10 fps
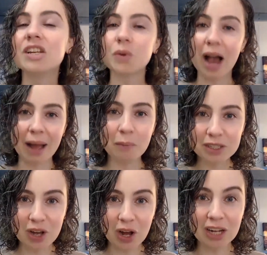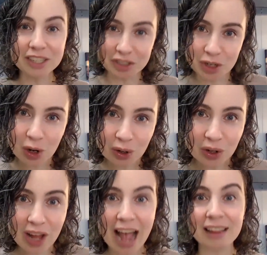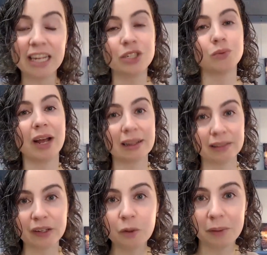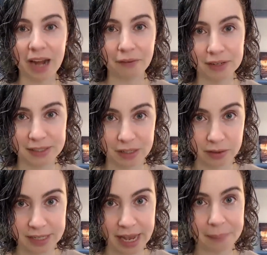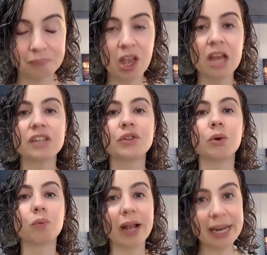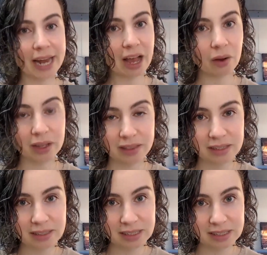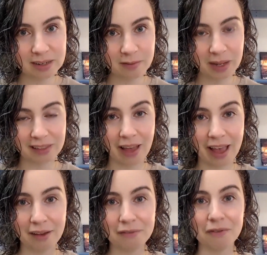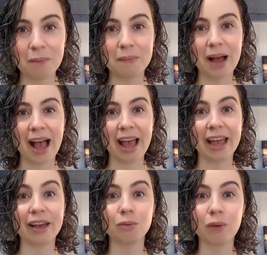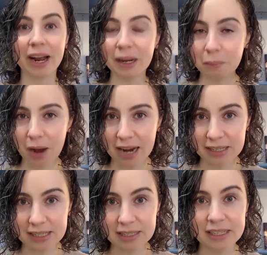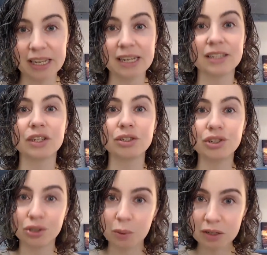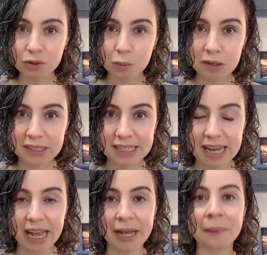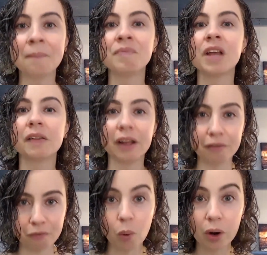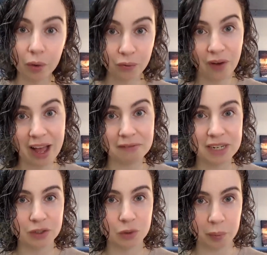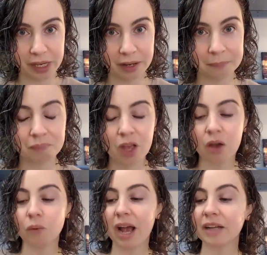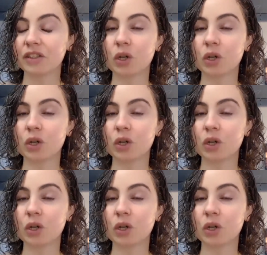So I'm what's called a turtle. I like to write a little bit every single day. So right now in this season of my life, my writing practice is 200 words a day, like 4 or 5 days a week. Right?